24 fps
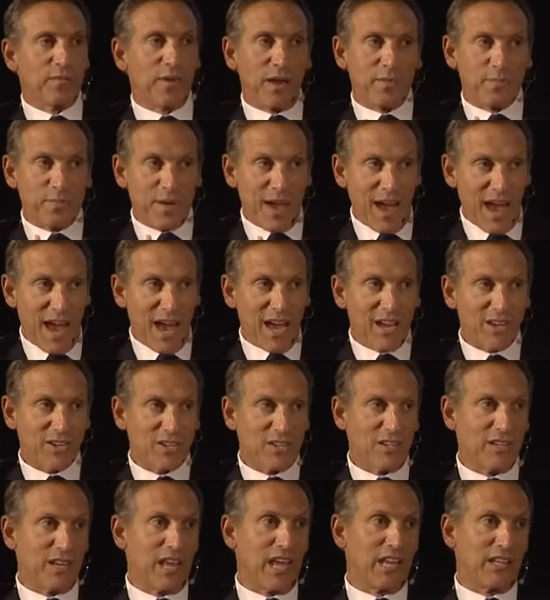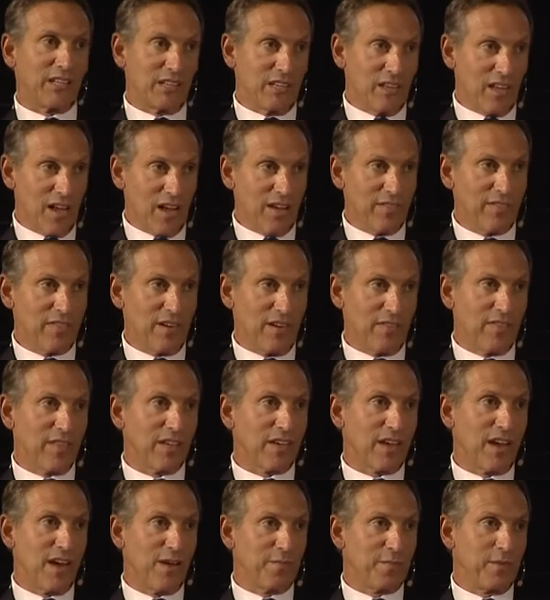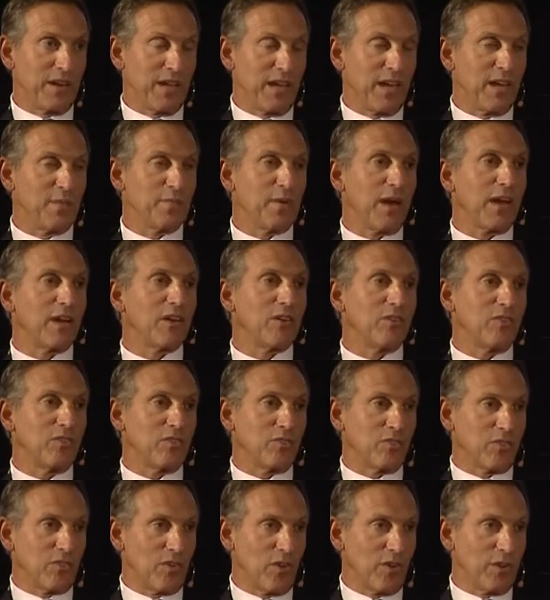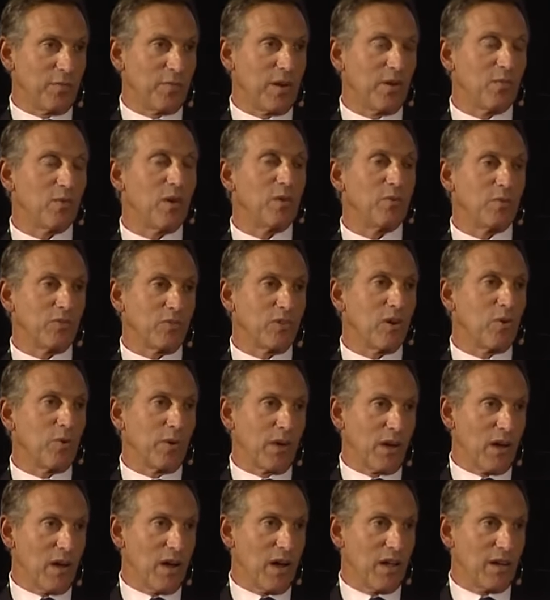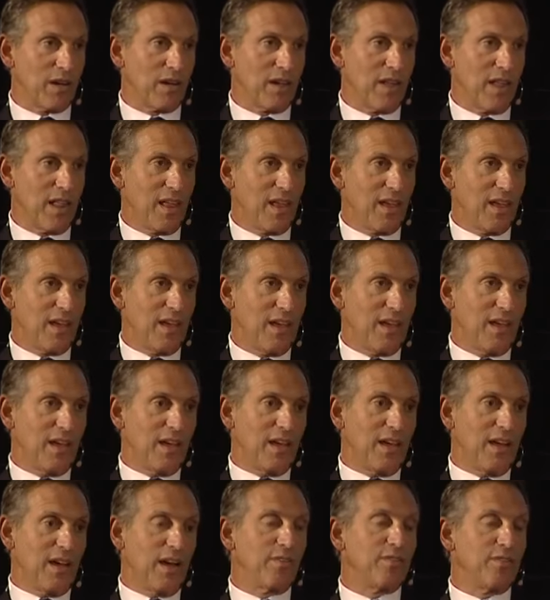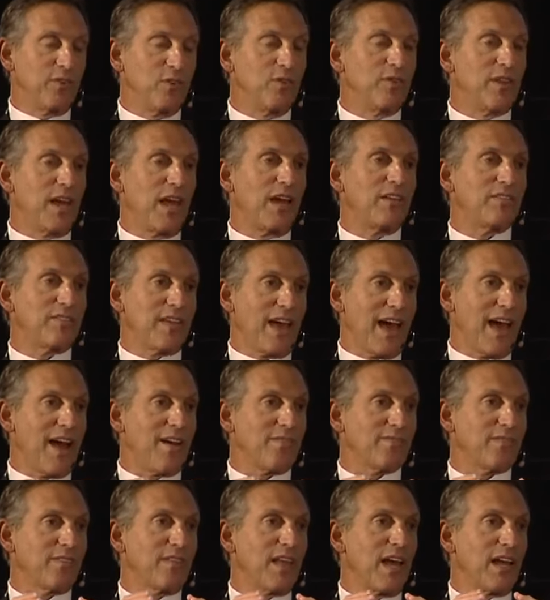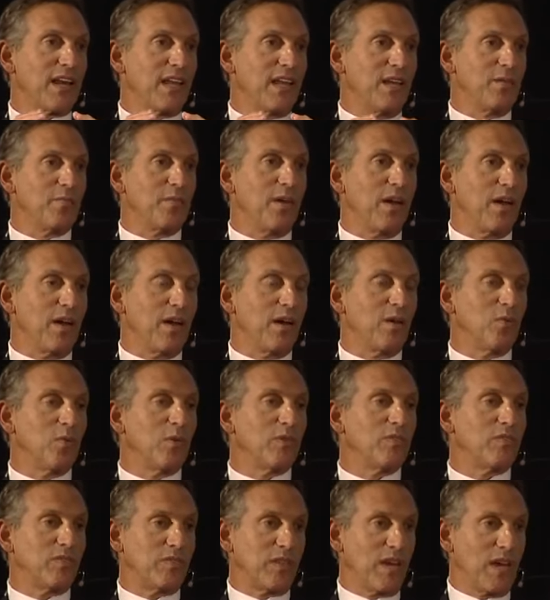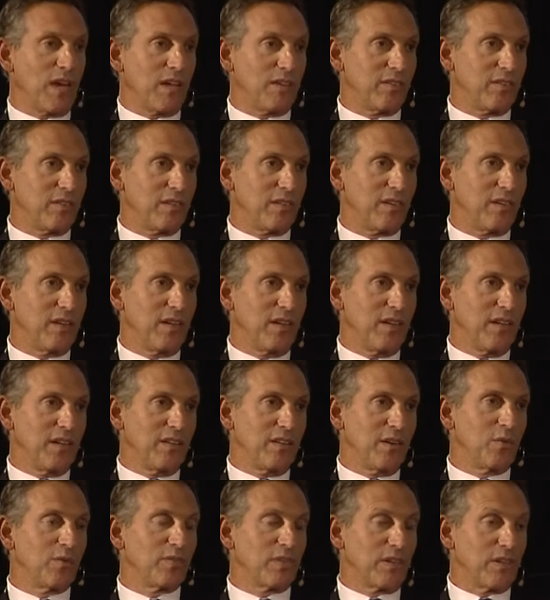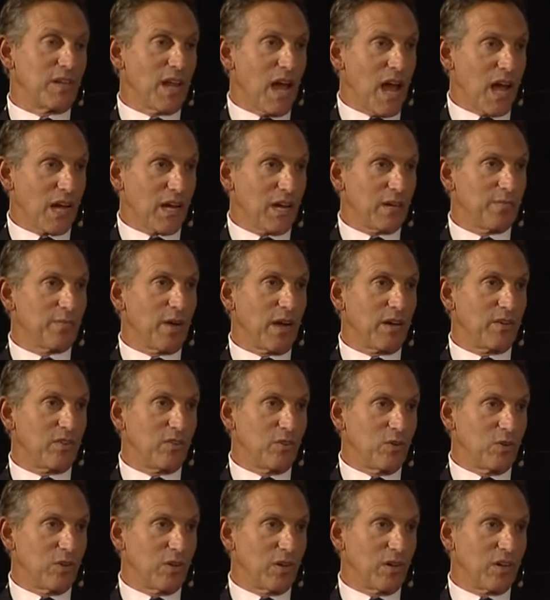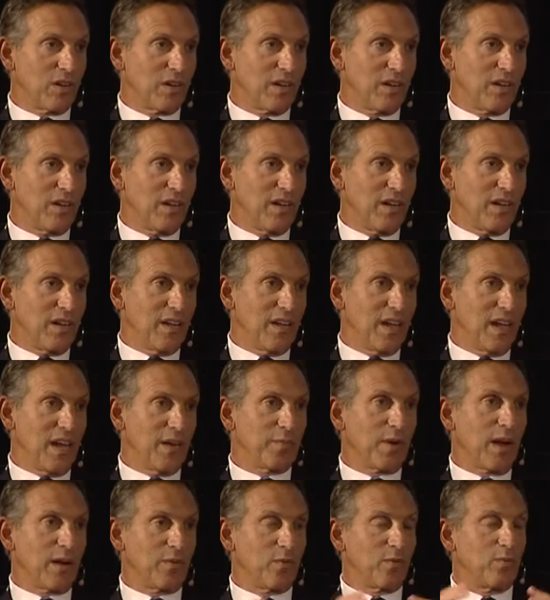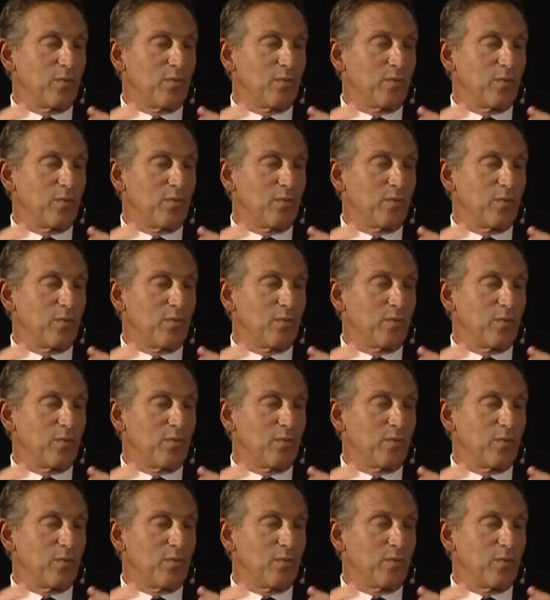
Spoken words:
my passion and love of the company and my concern about what was going on. A few days after that email was sent, there was a knock on my door, and my